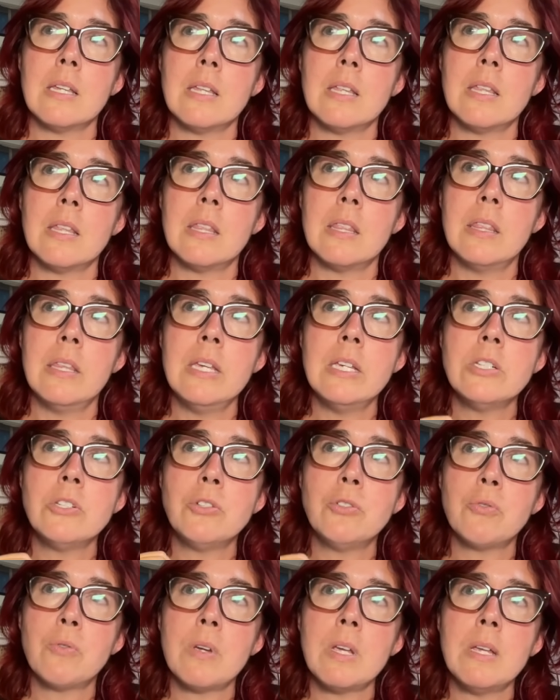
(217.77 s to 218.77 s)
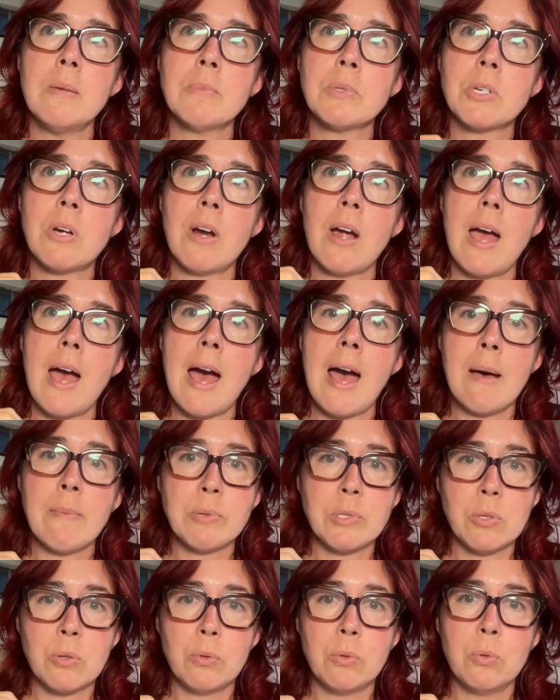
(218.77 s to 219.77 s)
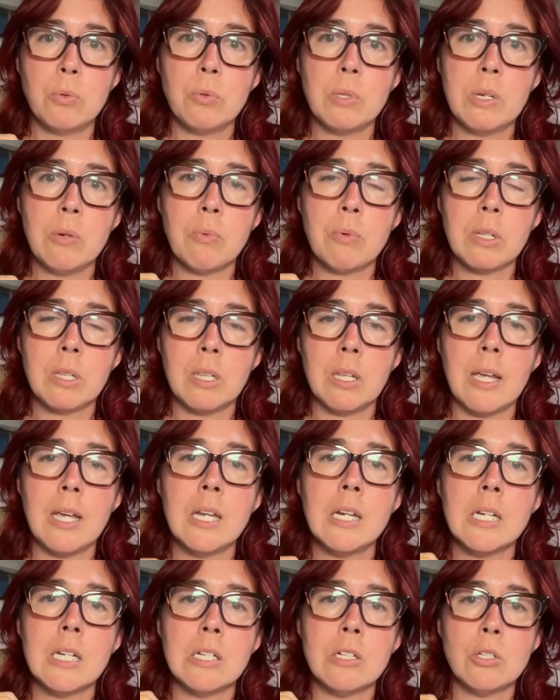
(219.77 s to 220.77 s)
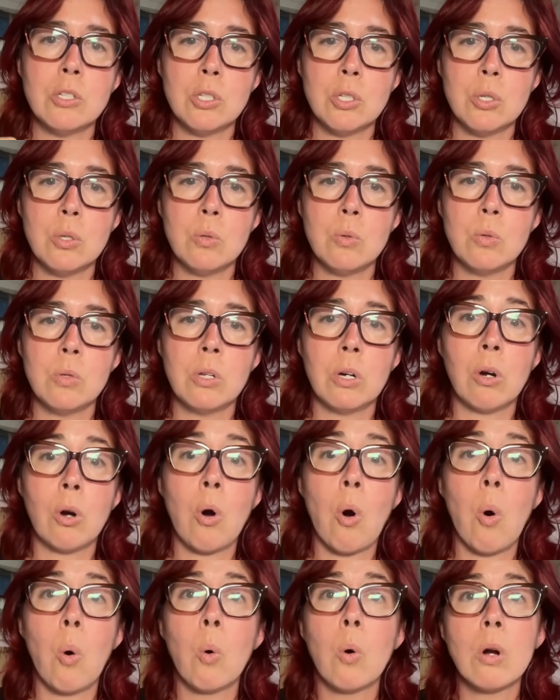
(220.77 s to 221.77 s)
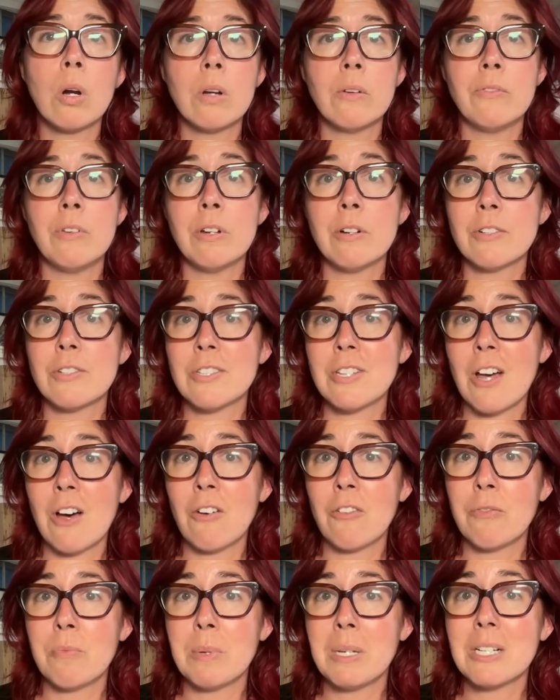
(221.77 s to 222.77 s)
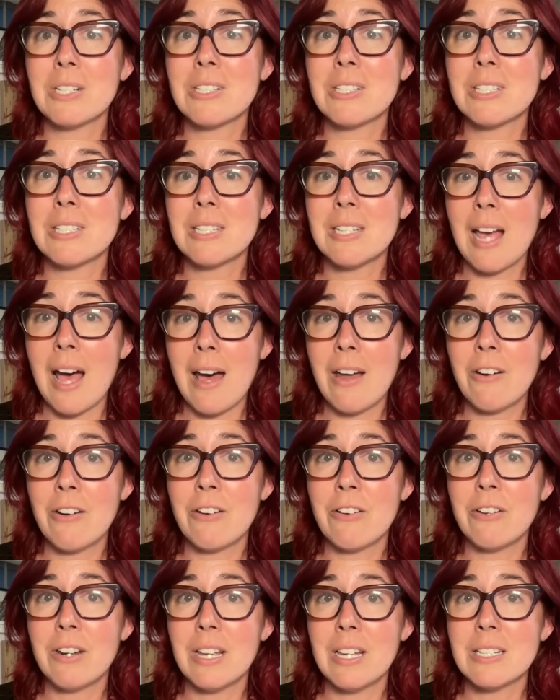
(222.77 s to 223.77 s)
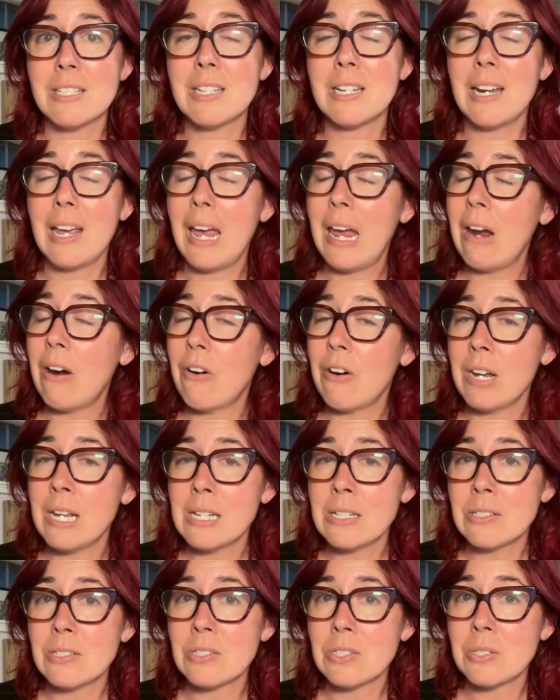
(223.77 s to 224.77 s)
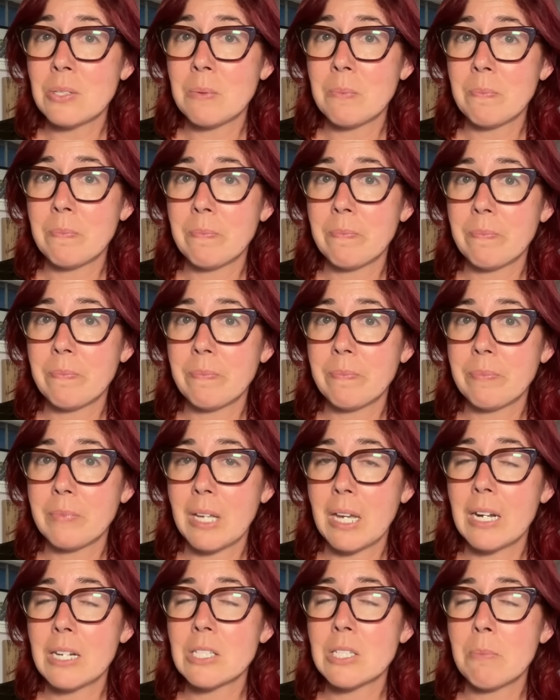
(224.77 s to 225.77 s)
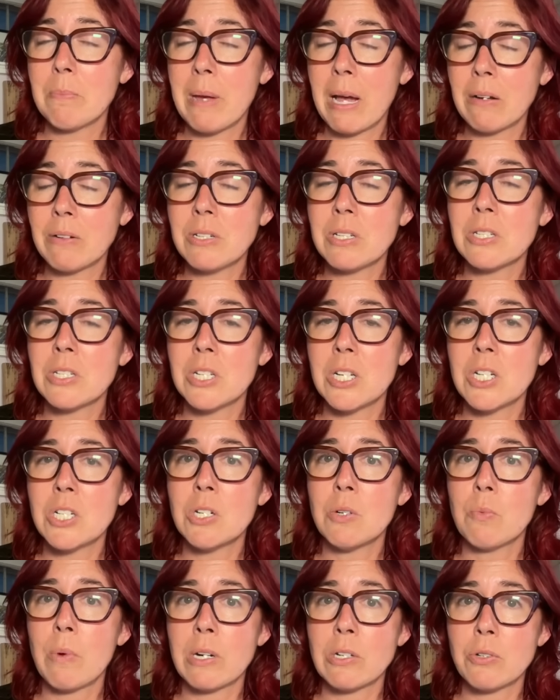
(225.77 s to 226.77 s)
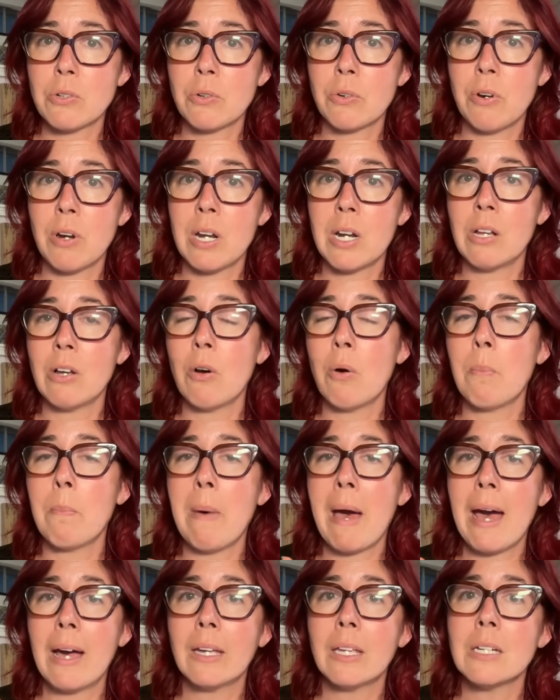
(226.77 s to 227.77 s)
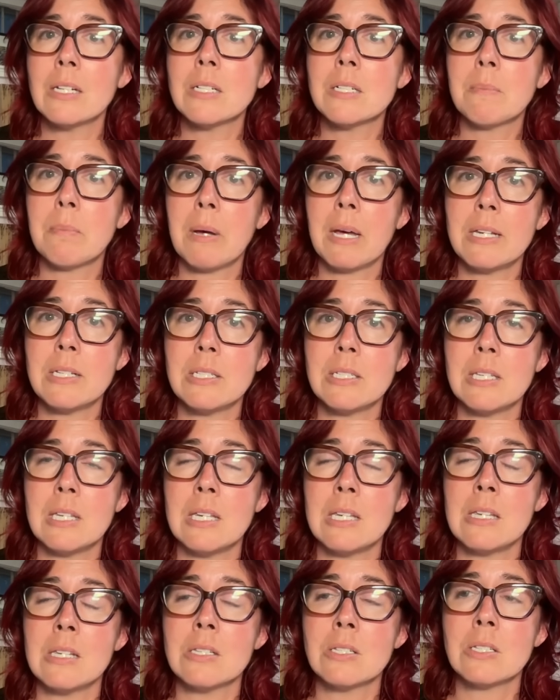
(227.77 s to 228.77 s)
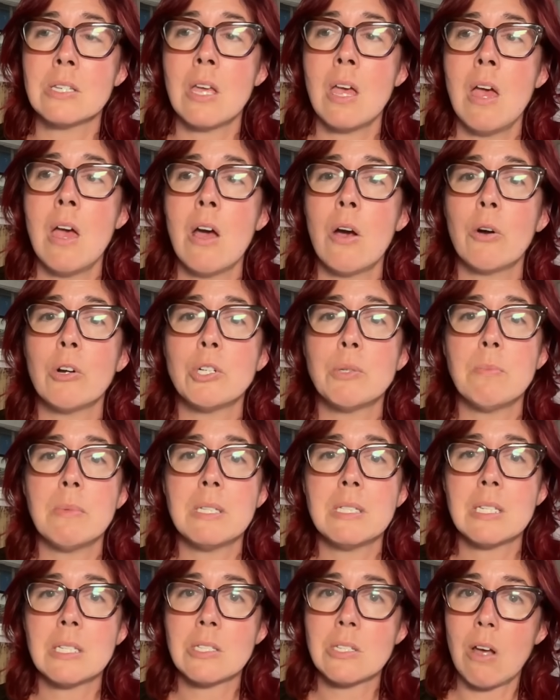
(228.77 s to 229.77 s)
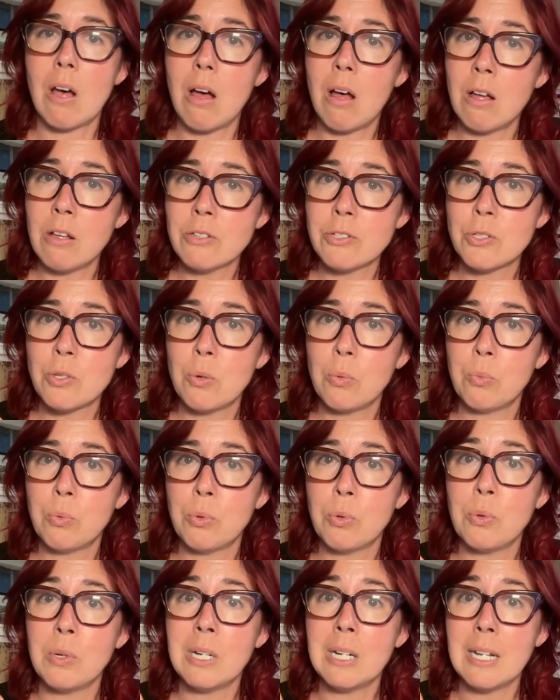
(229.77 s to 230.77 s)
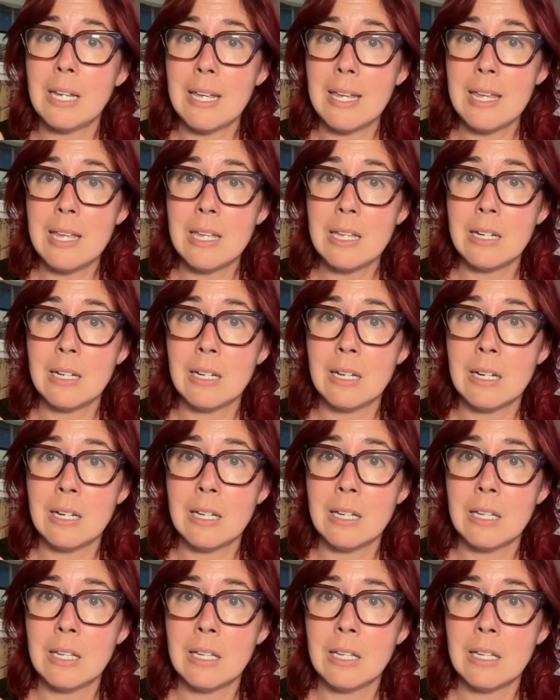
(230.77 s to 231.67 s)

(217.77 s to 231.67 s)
These dreams are absolutely related to the core of yourself, because Saturn is in Aries and it's about to station retrograde and go back into Pisces, which means it's also rooted in